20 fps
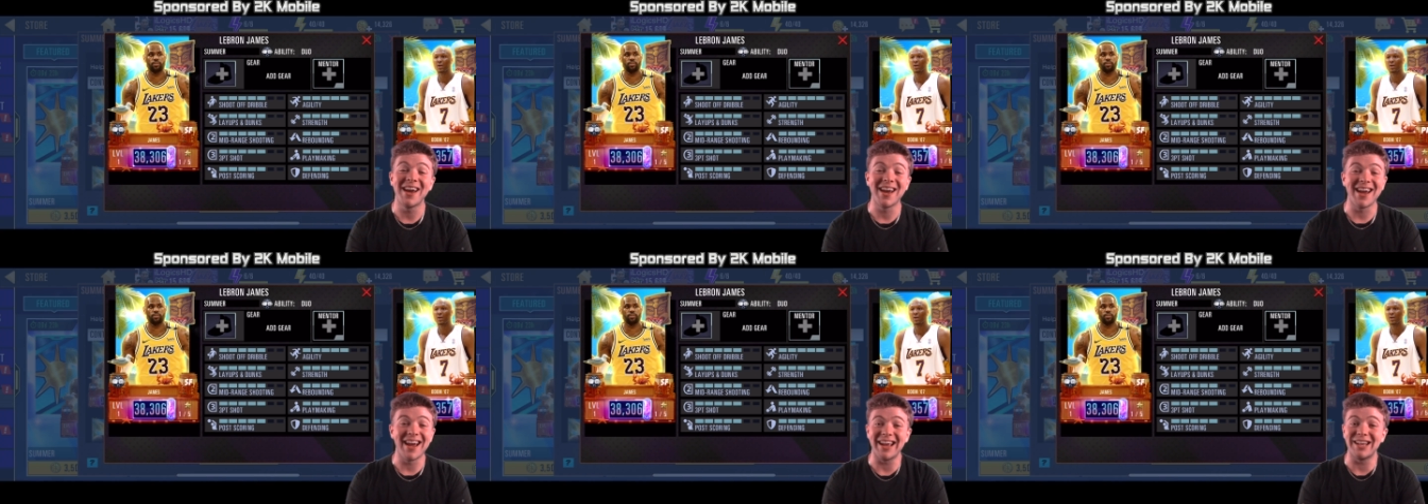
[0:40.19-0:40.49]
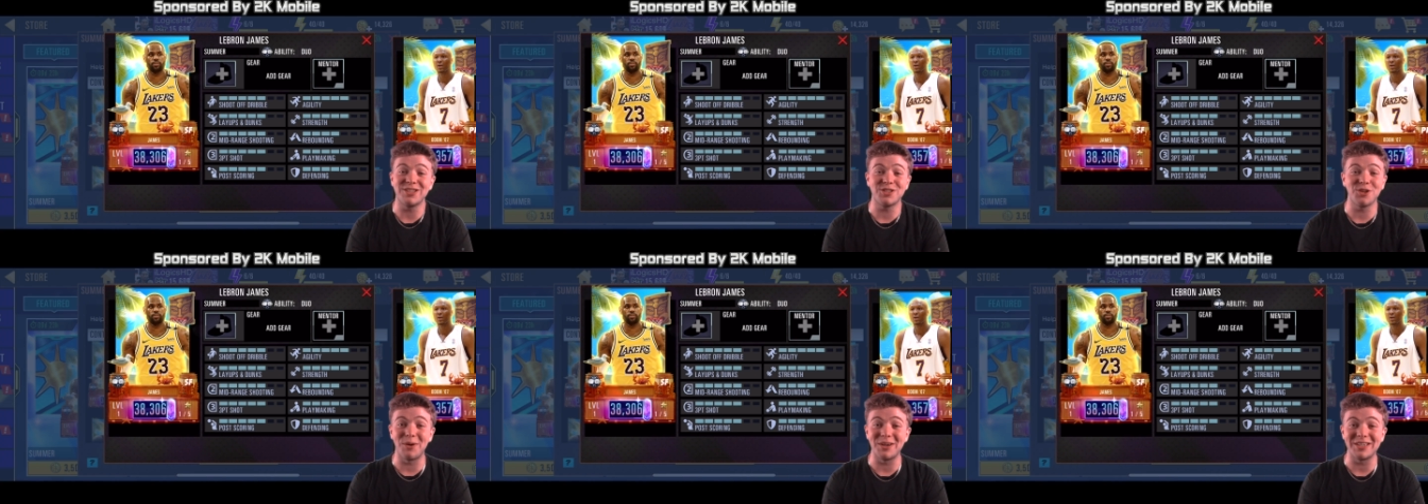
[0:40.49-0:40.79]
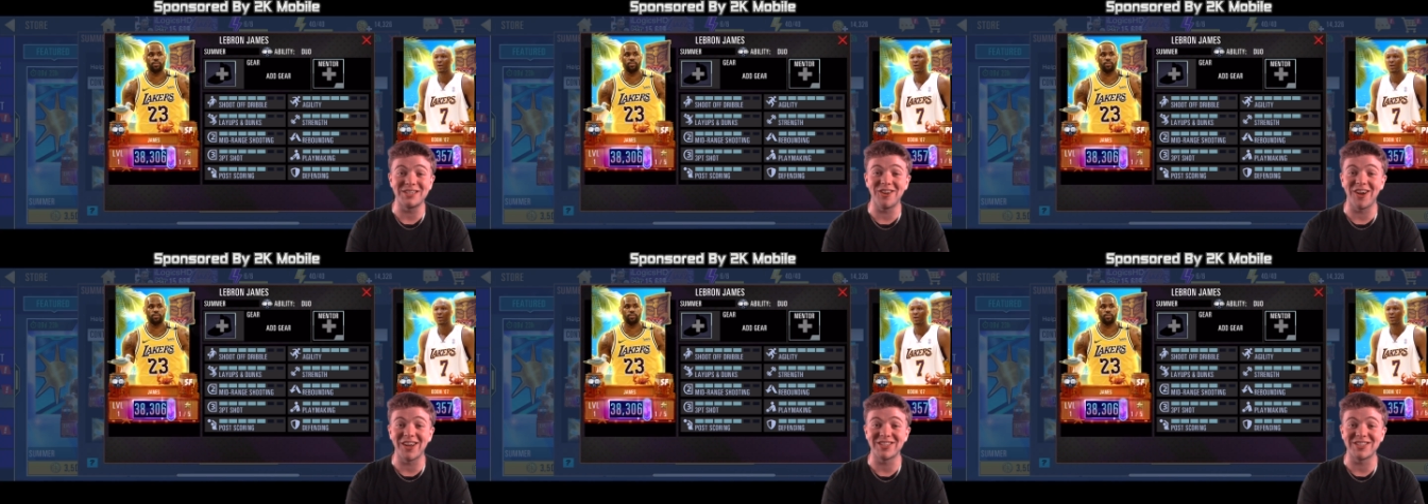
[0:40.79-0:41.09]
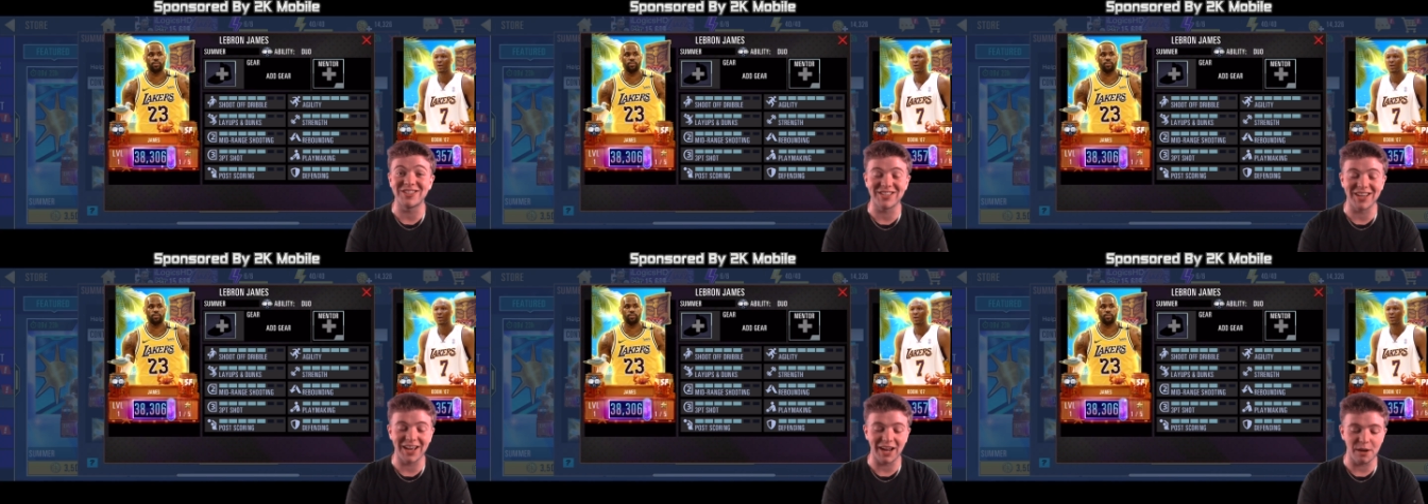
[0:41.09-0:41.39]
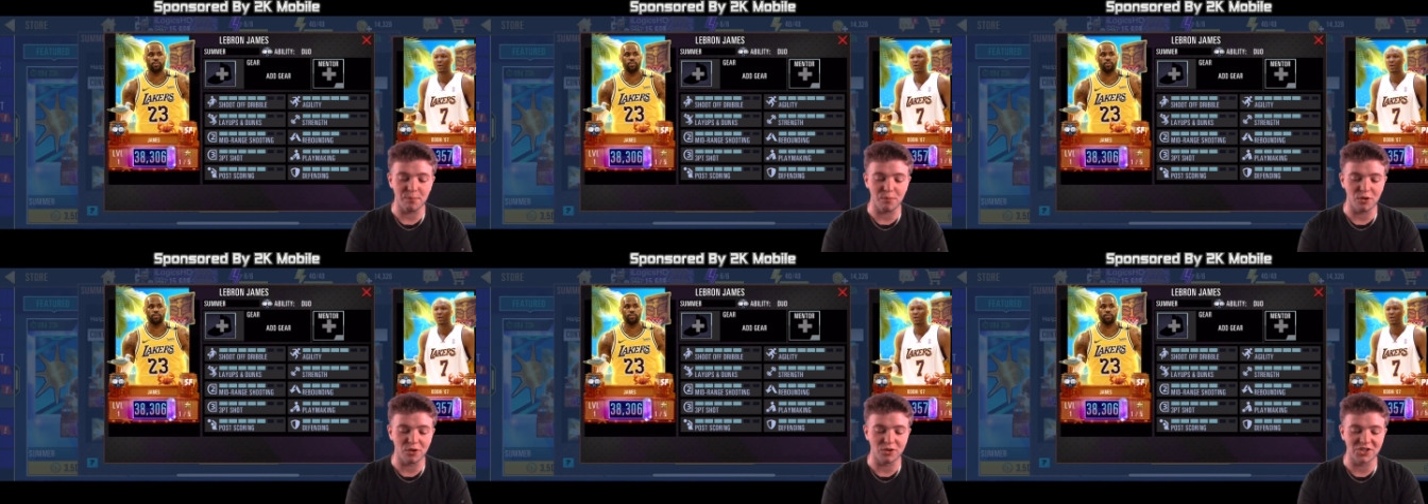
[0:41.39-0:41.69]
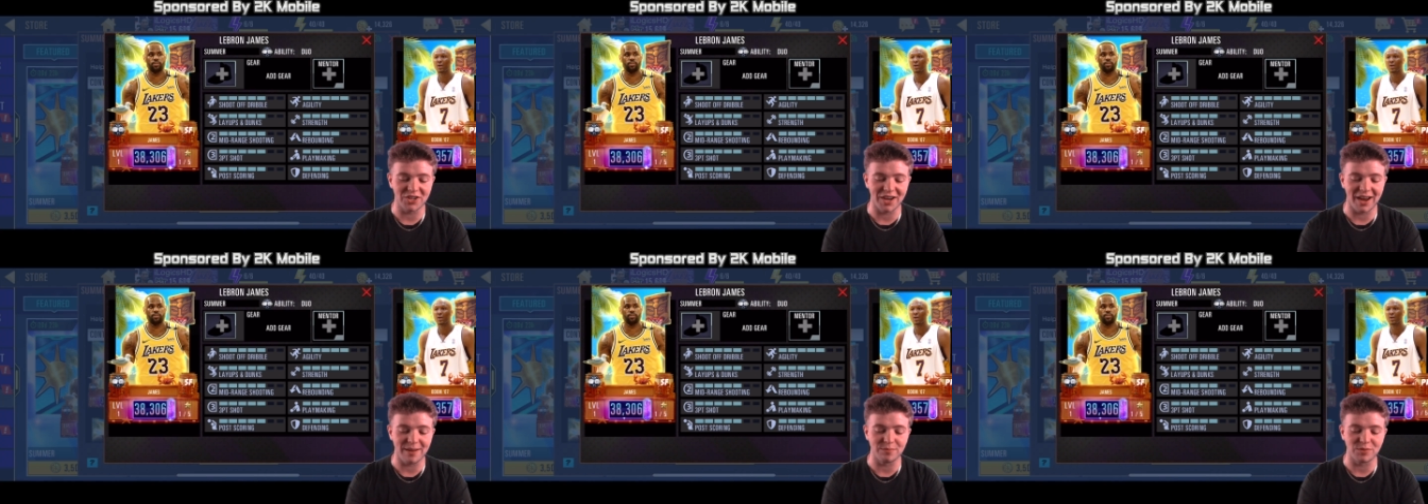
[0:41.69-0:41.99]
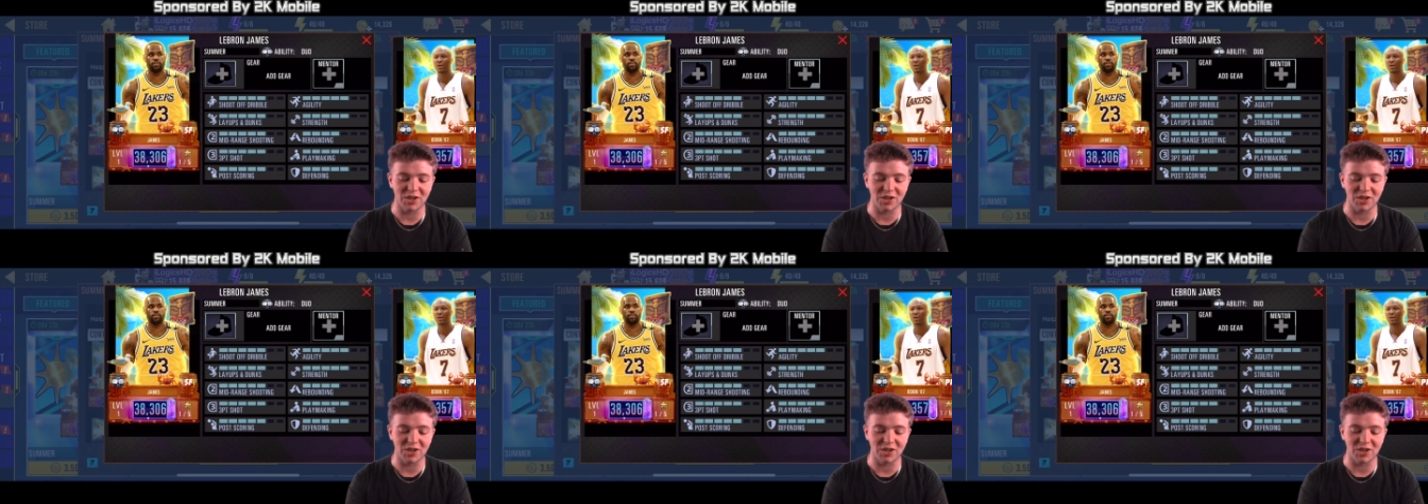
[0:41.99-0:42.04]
It's always nice to see a LeBron James